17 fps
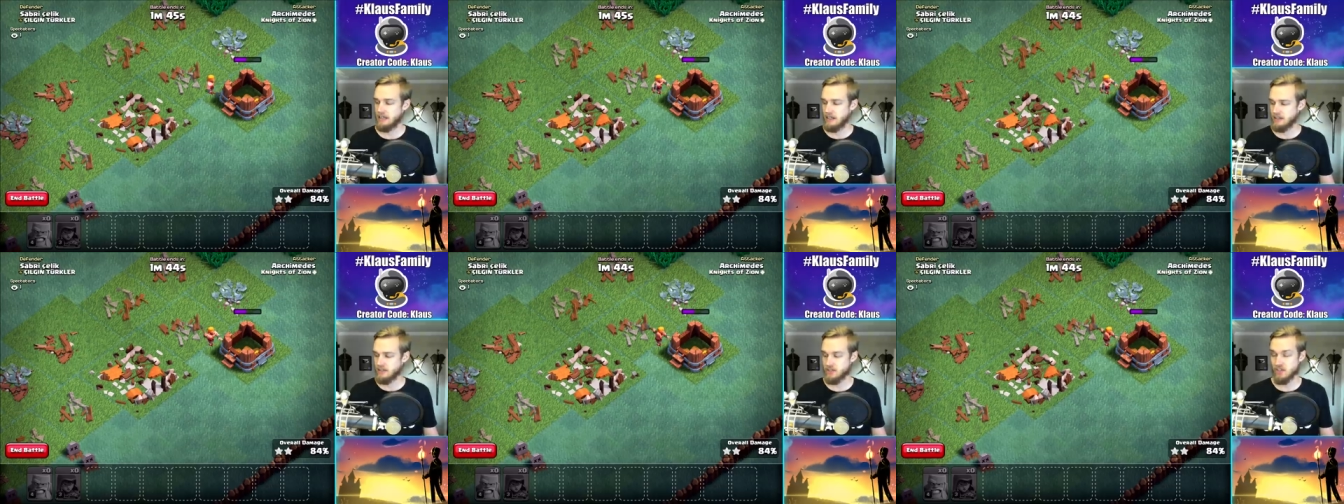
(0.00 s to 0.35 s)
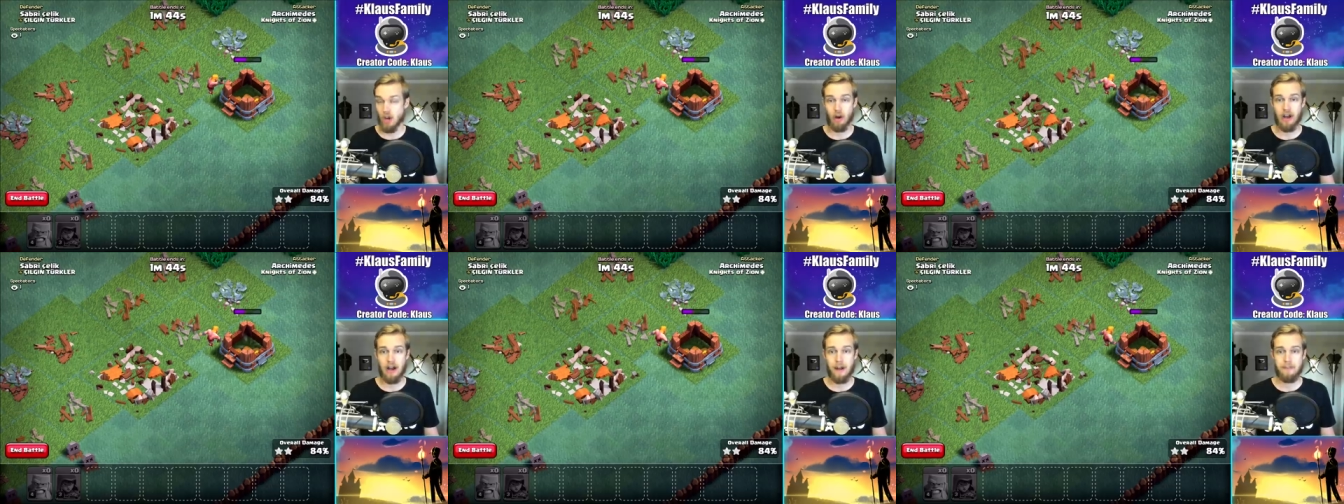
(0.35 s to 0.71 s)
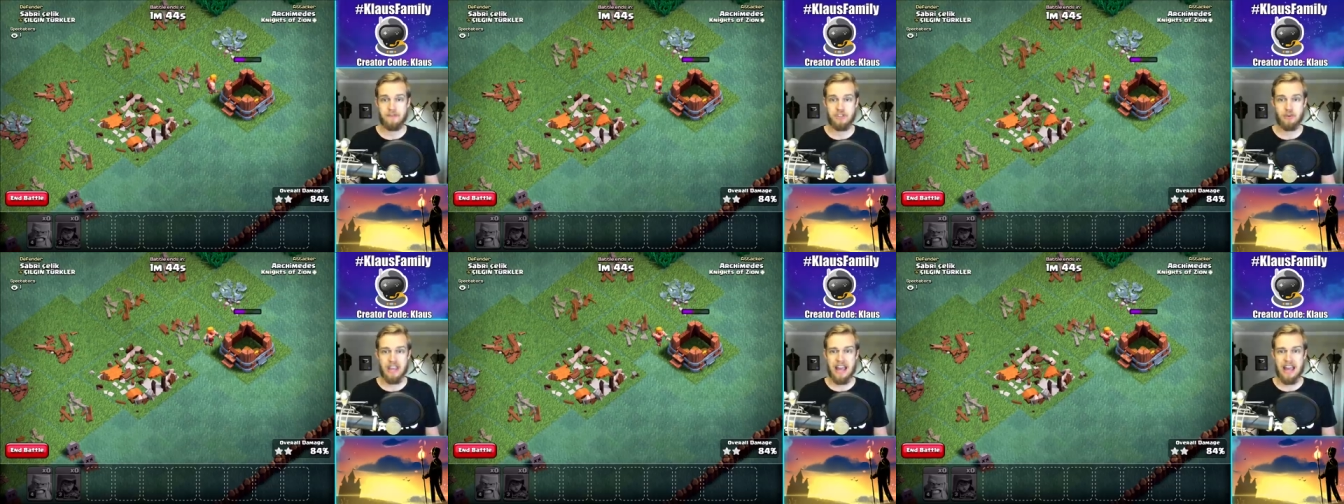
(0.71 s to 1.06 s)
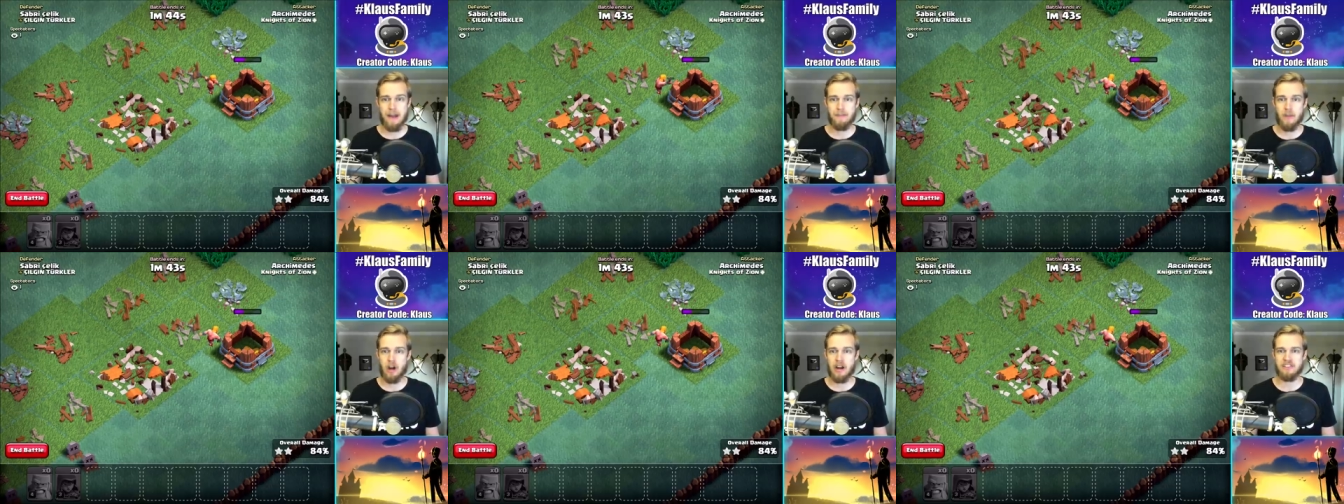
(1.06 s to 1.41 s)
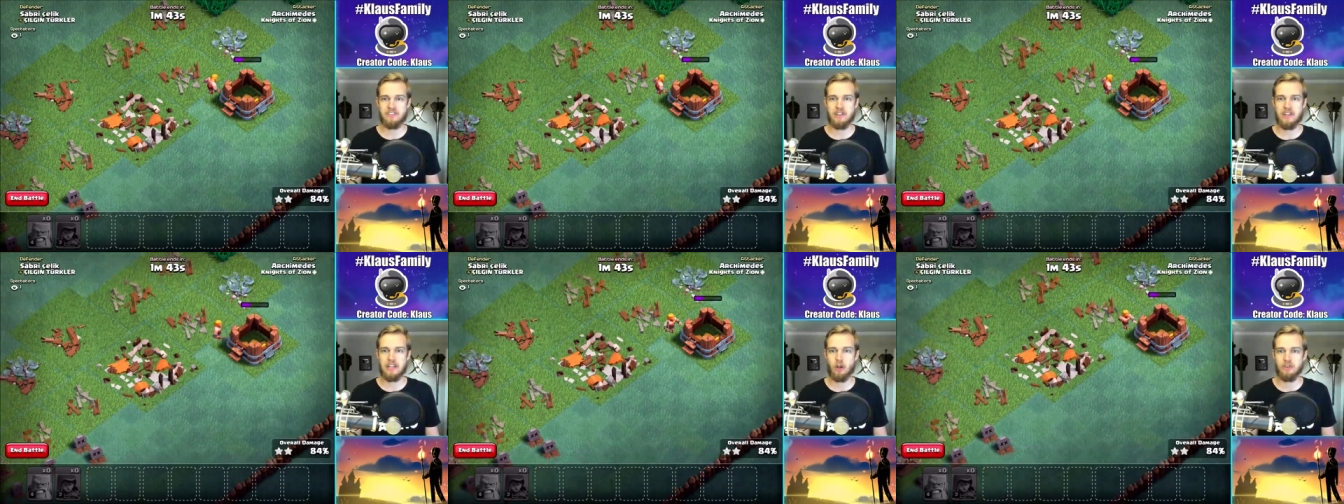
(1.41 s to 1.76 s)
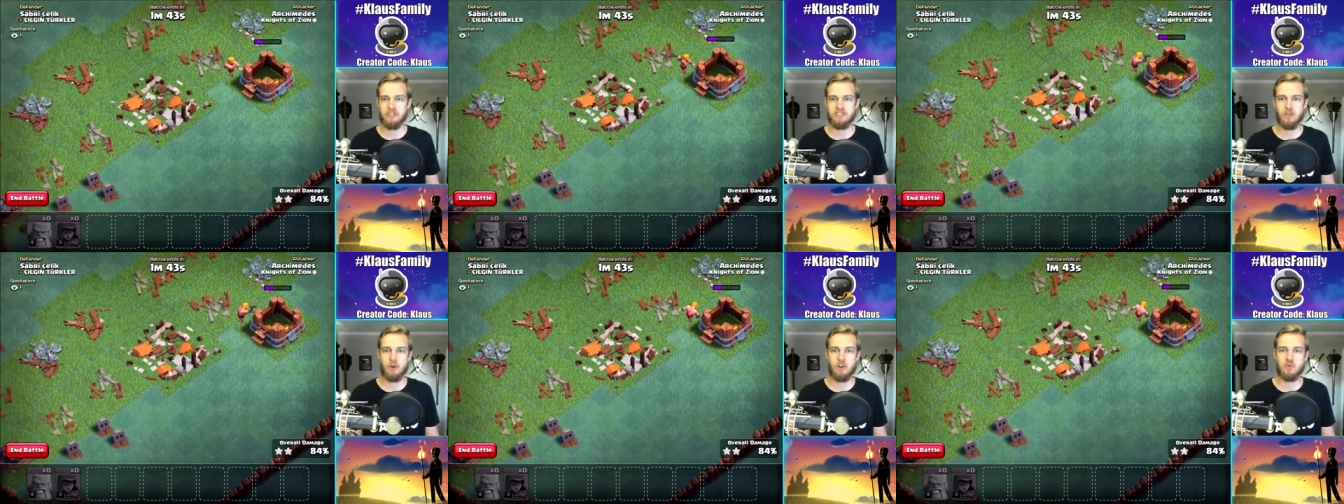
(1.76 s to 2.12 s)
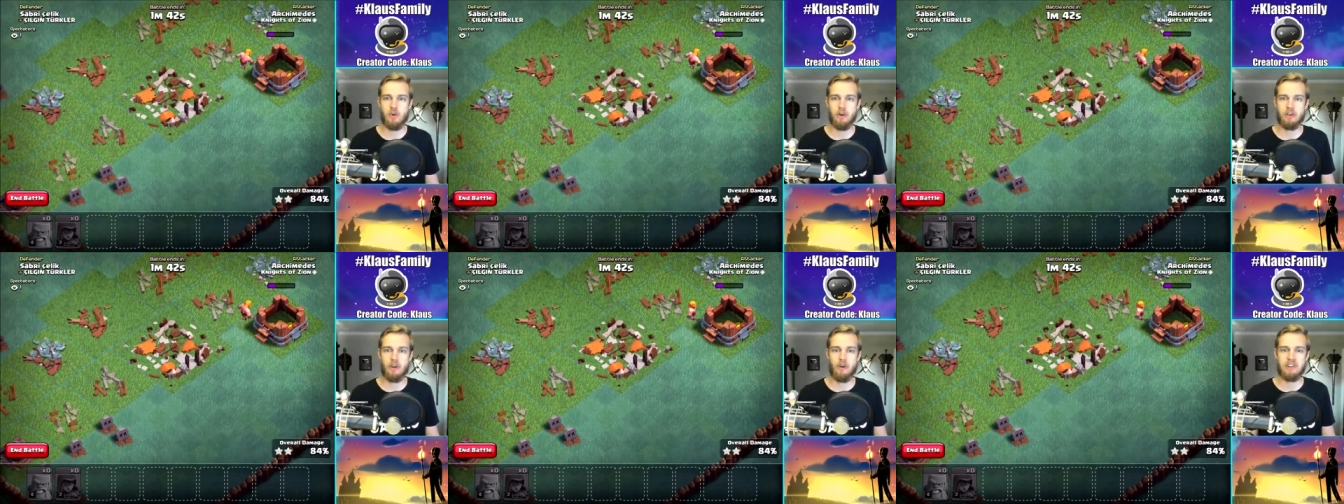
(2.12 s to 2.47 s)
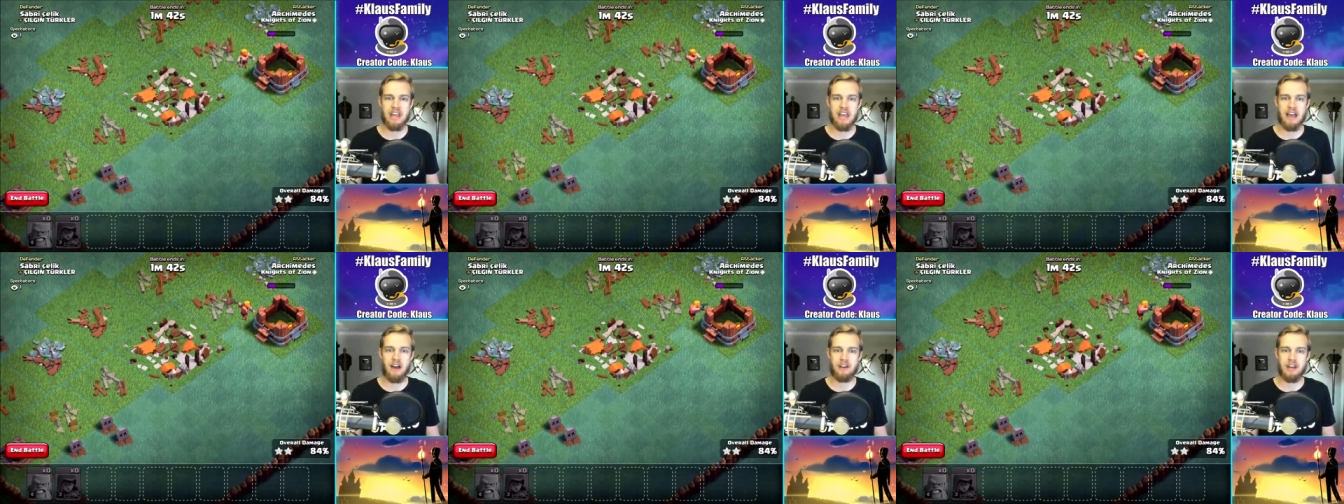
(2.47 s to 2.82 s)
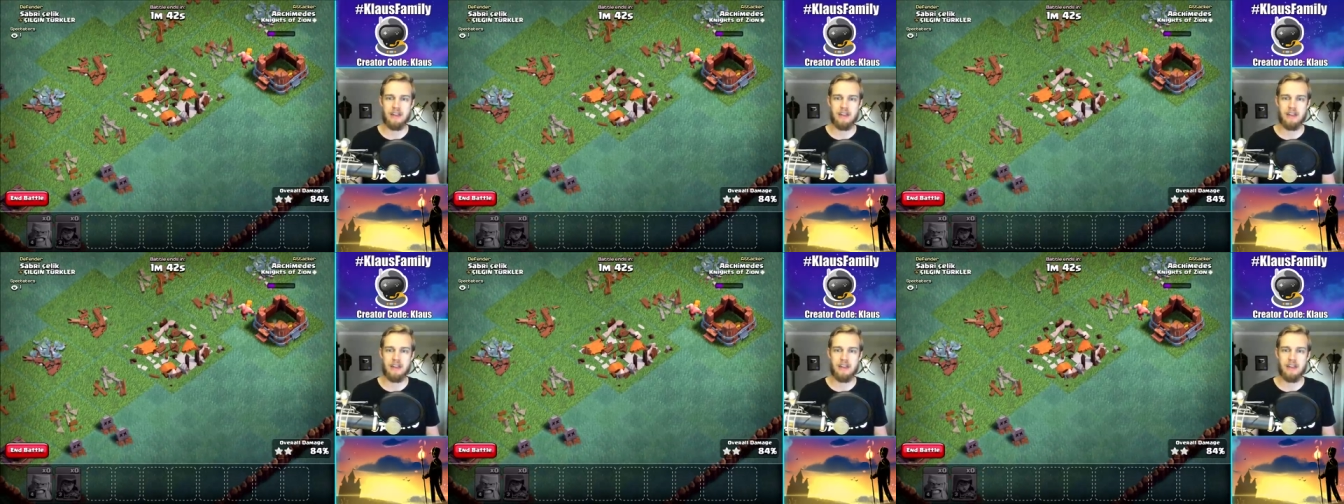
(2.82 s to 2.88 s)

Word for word: So, uh, so yeah. All right, so that gold storage will go down,